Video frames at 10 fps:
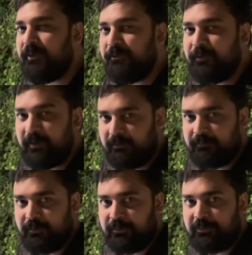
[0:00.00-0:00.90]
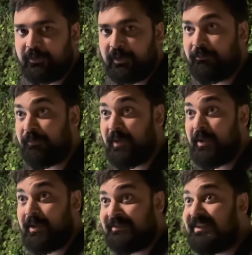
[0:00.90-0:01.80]
piece by piece and just
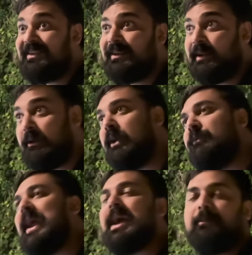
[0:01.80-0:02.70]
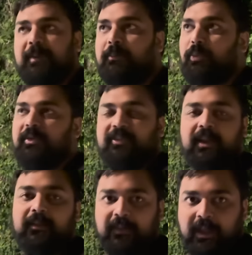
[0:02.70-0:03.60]
explaining what kind of a piece of shit he
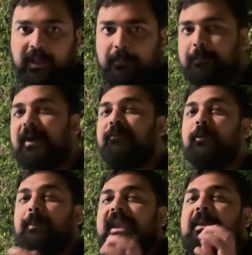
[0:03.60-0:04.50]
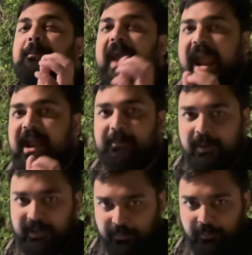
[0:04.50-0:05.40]
is. And this whole thing was just, he was
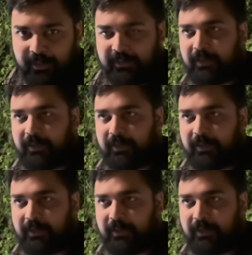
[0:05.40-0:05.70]
just playing